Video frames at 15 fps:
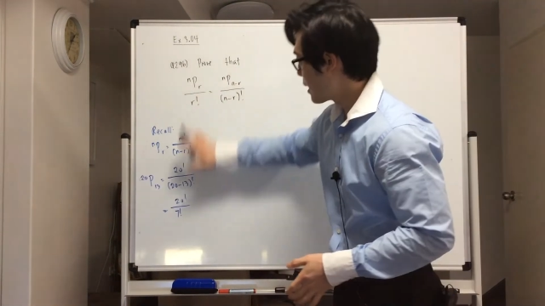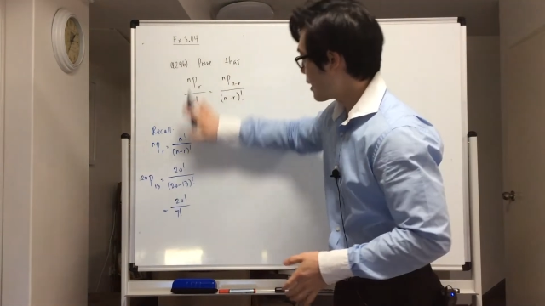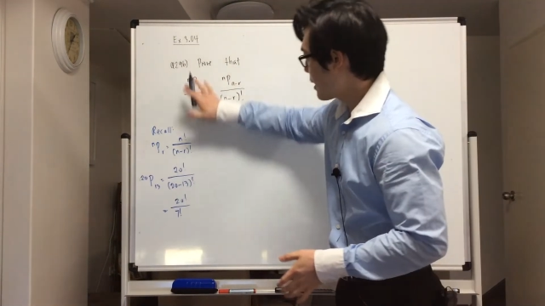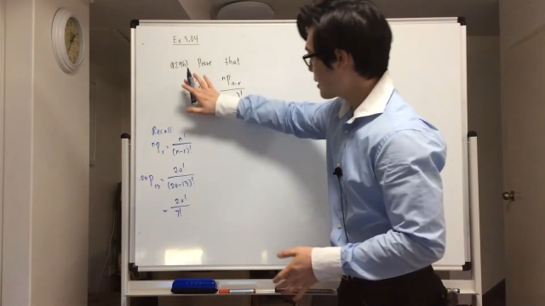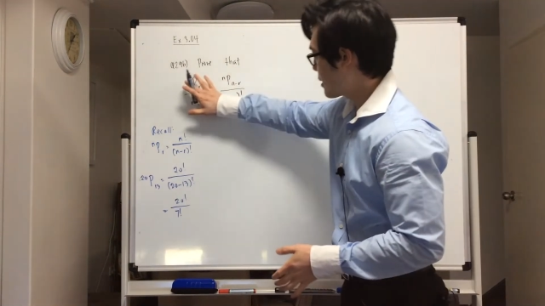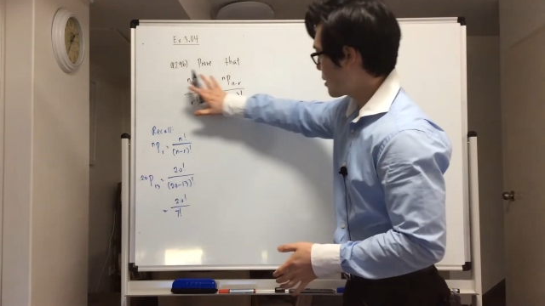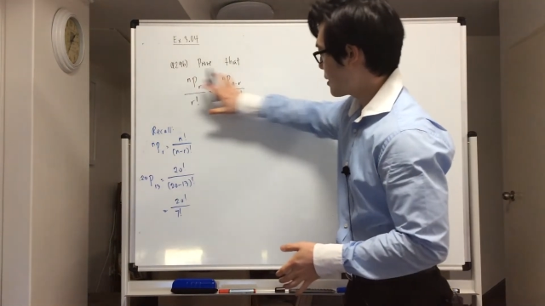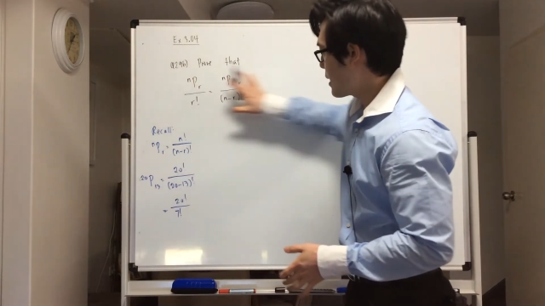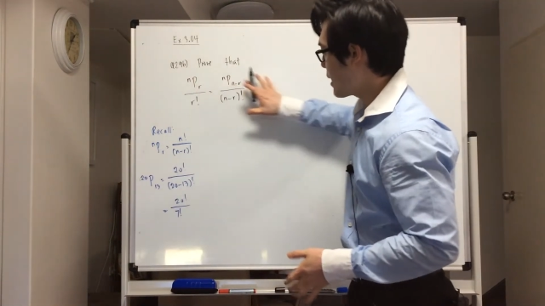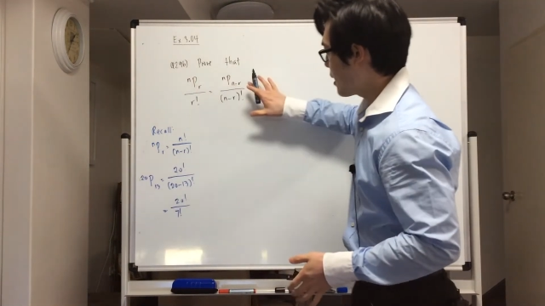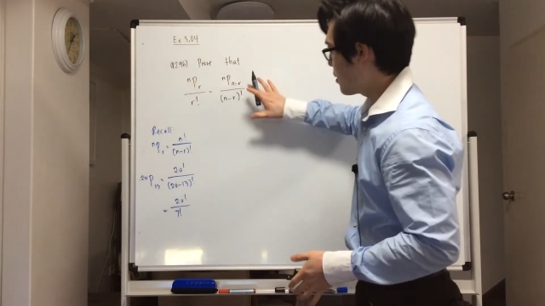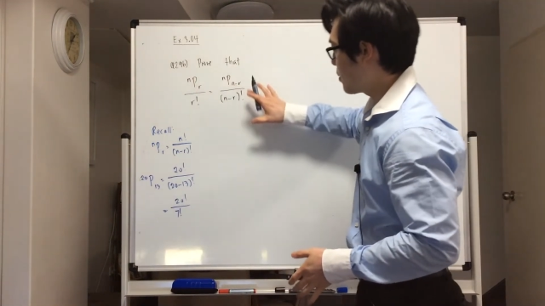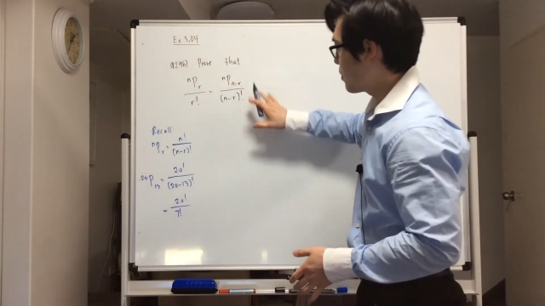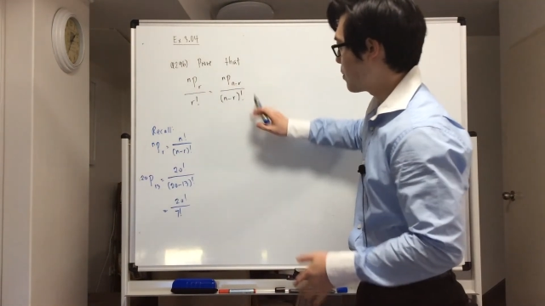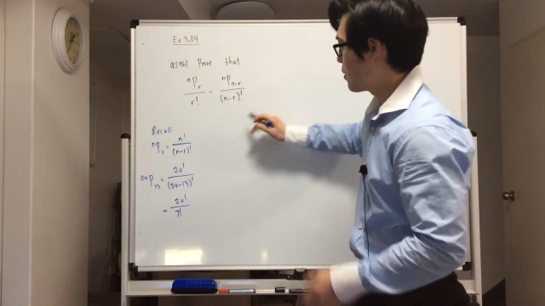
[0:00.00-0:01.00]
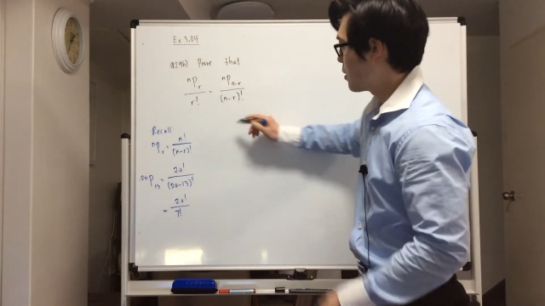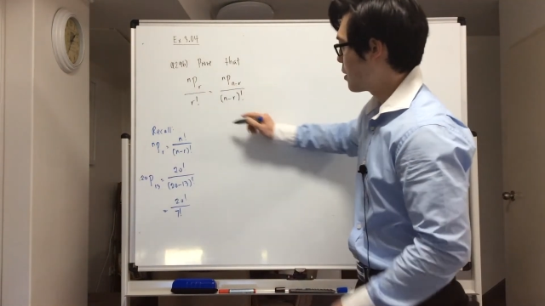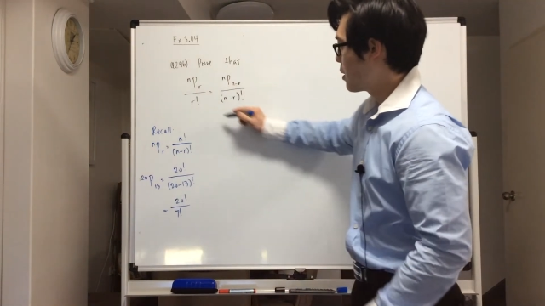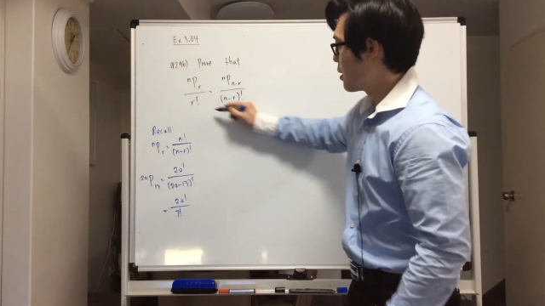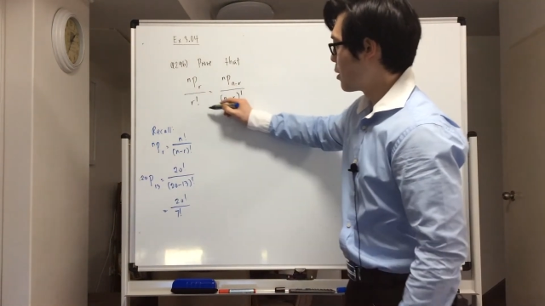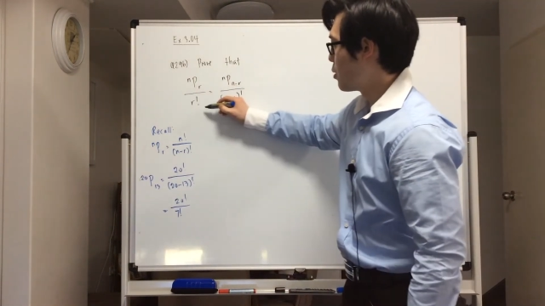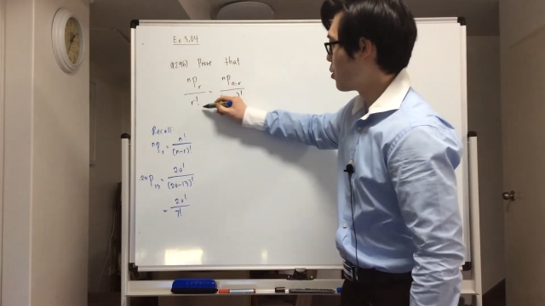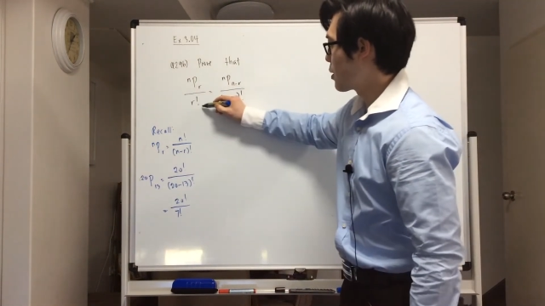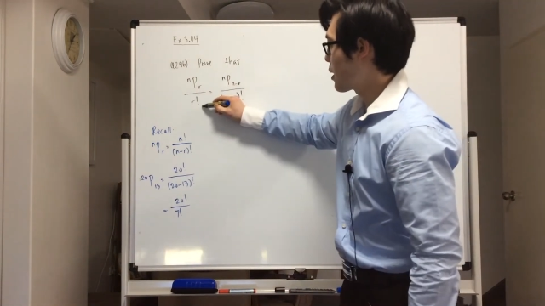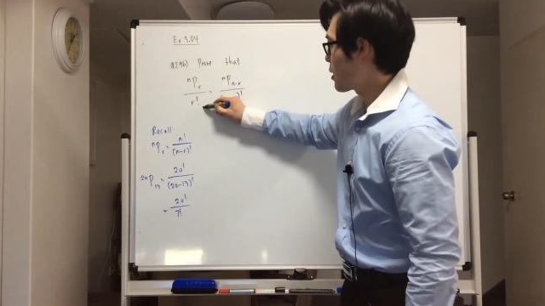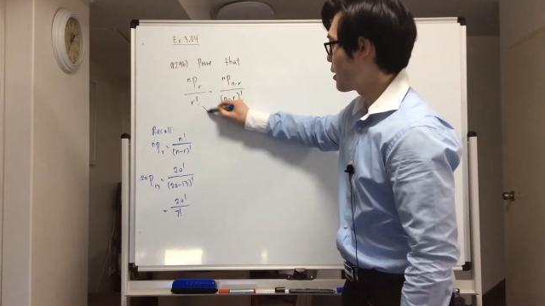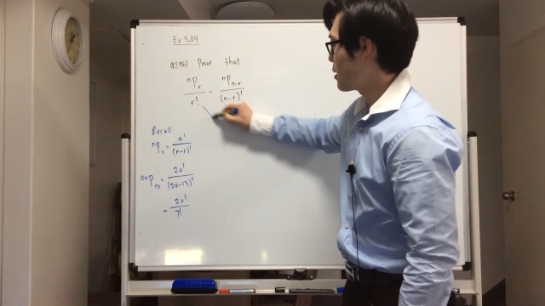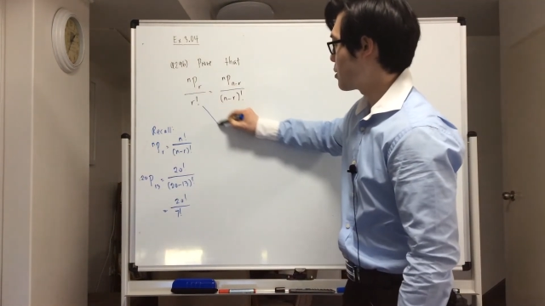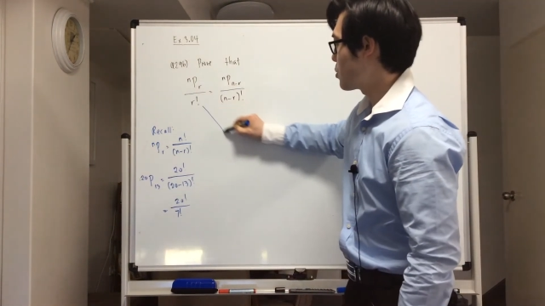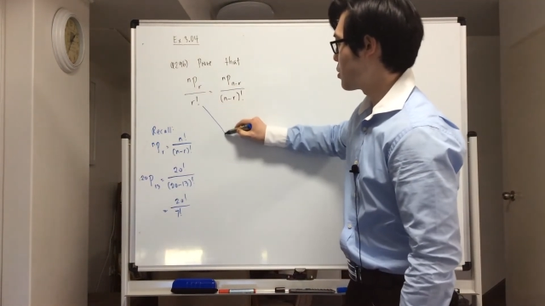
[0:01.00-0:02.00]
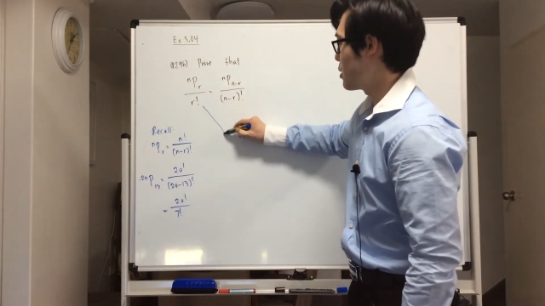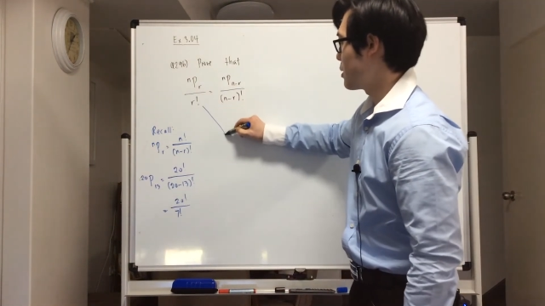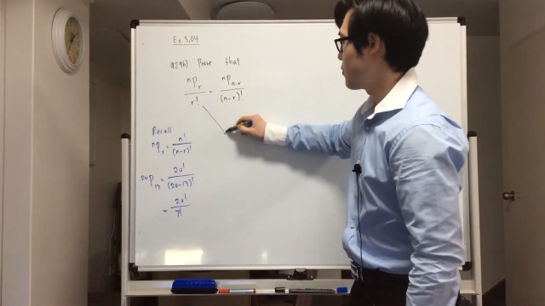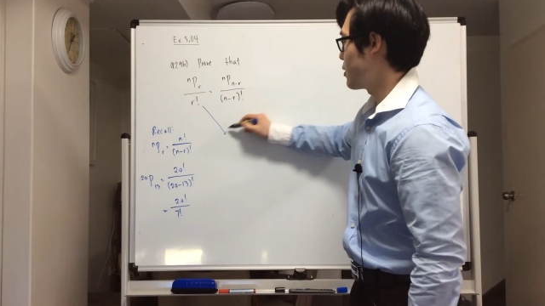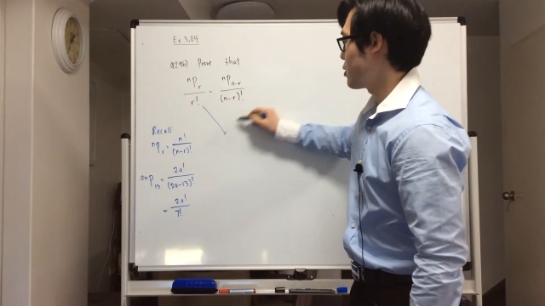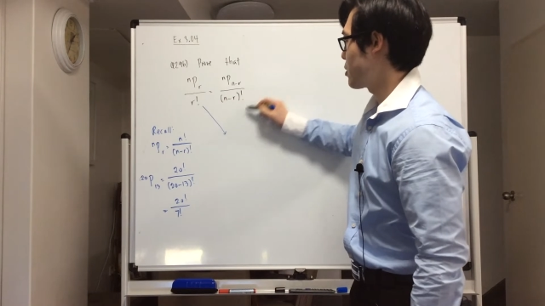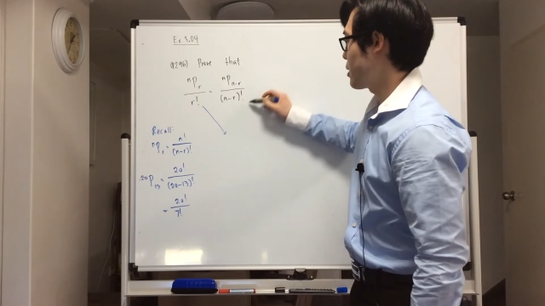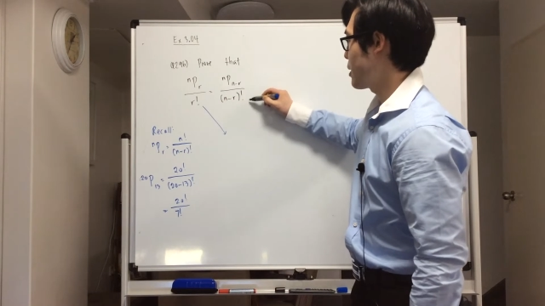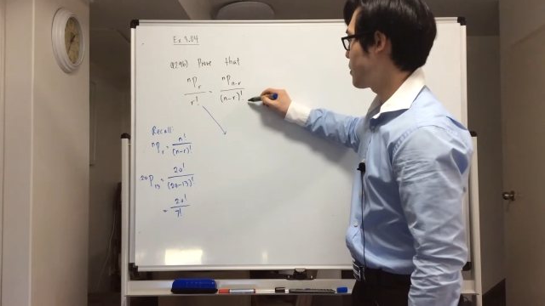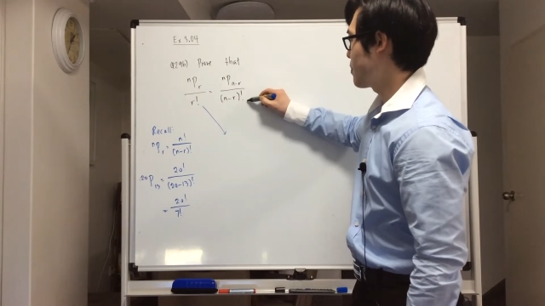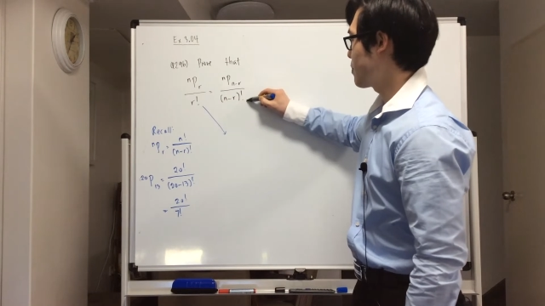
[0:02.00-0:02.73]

let's now look at these two individually.